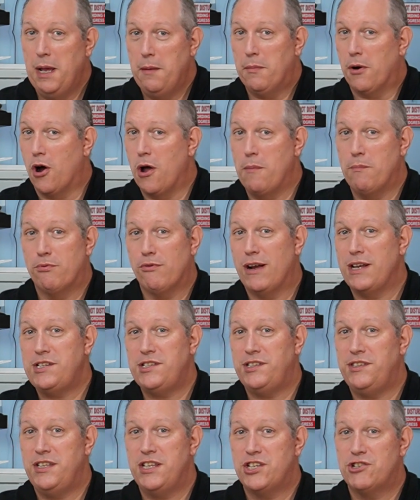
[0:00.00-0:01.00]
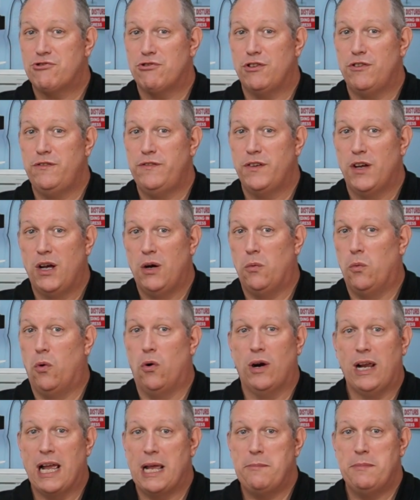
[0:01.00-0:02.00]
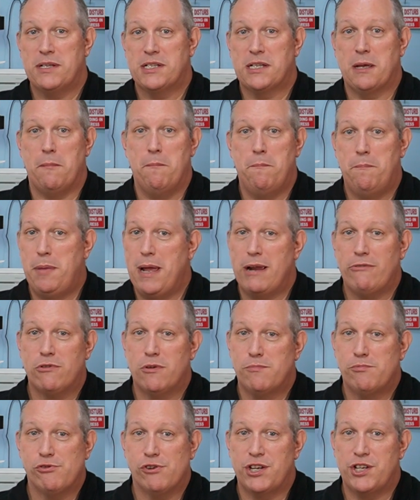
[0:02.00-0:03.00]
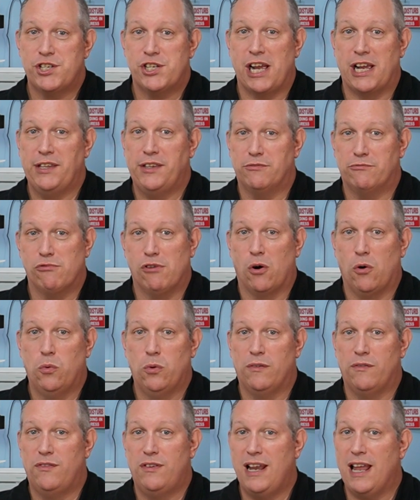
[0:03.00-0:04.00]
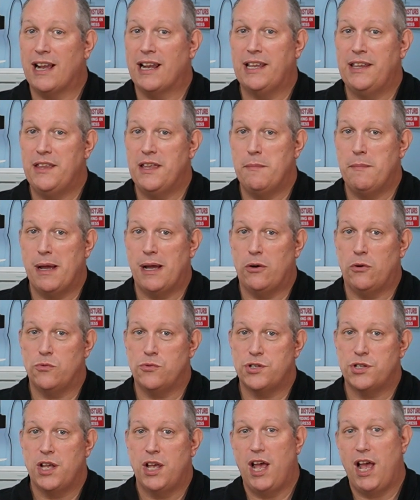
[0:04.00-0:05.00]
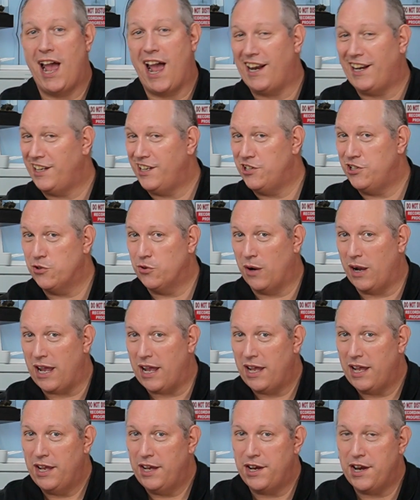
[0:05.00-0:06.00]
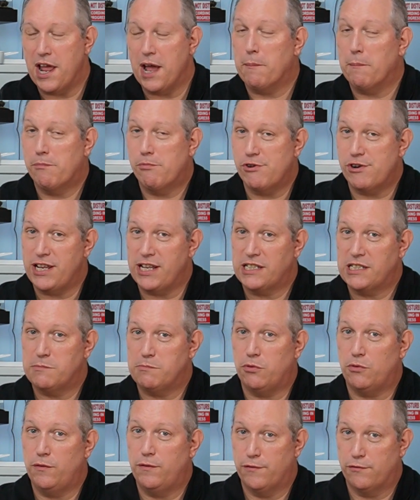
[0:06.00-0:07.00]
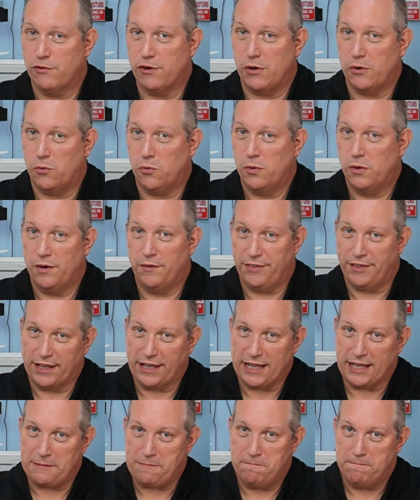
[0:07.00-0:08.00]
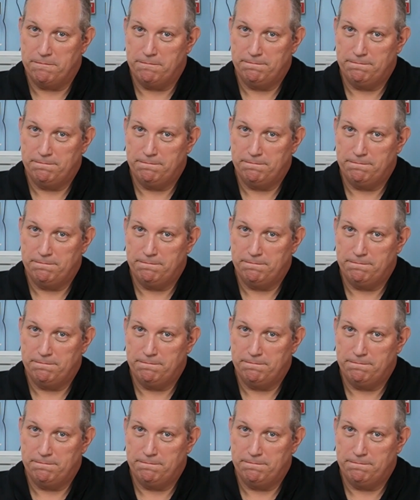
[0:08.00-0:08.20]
By embracing this truth, wargamers can better appreciate the role of luck in their battles and enjoy the unpredictable thrill of the game.